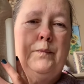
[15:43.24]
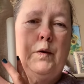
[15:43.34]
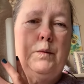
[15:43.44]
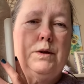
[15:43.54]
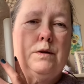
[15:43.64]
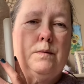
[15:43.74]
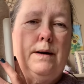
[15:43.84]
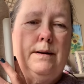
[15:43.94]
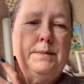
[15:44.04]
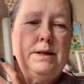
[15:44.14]
Which is why
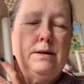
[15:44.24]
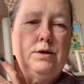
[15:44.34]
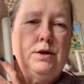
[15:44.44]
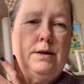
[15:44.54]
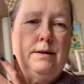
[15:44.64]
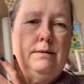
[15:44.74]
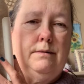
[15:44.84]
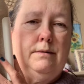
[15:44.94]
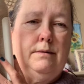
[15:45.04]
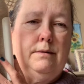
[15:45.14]
I'm stitching it
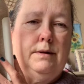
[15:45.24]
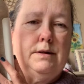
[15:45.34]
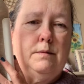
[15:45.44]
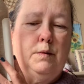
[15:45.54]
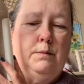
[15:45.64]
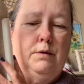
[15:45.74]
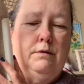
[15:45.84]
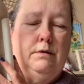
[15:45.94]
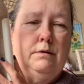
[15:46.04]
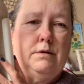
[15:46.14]
as a
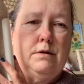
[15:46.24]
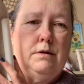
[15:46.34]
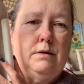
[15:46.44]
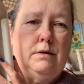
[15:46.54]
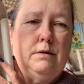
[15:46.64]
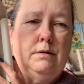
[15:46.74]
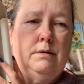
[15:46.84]
memorial to her.